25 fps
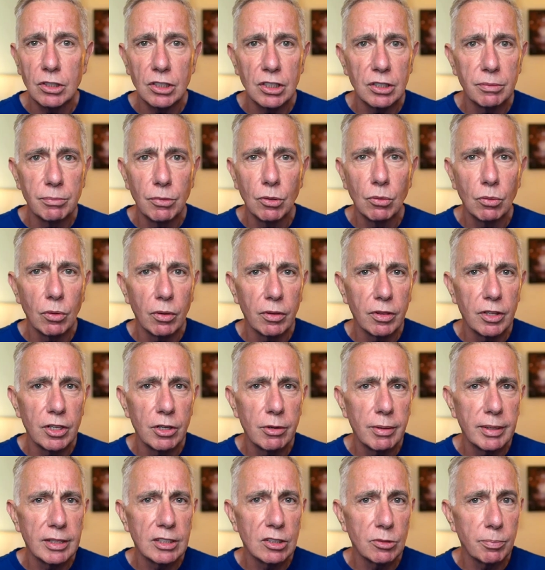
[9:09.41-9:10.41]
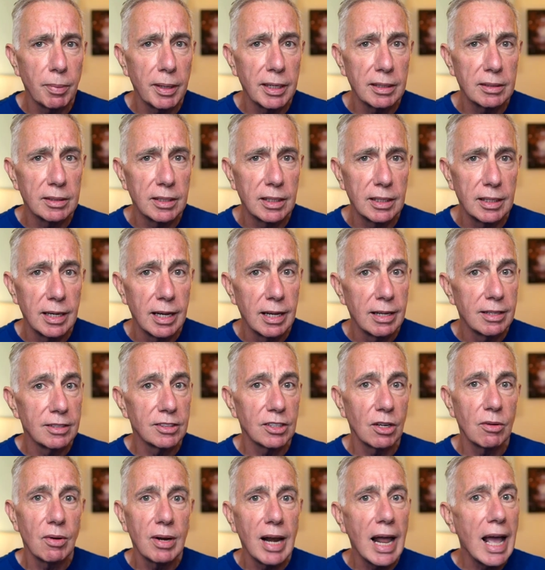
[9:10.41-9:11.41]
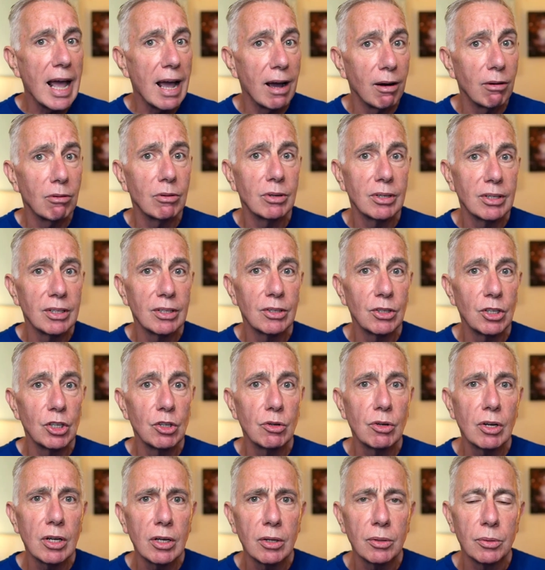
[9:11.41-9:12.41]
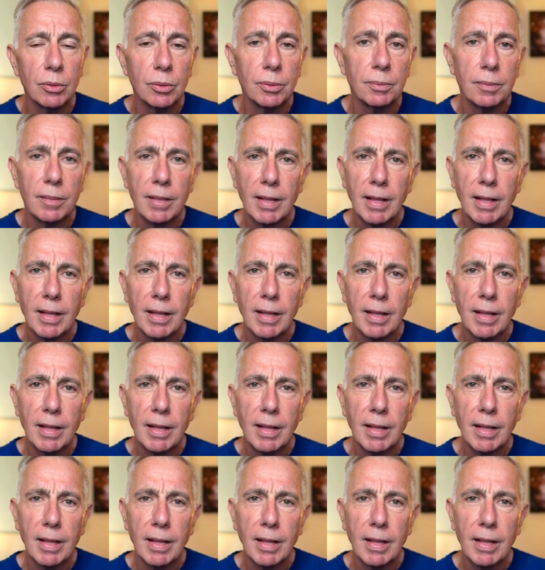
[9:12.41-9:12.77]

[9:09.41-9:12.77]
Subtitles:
smaller than you expected. So now you know.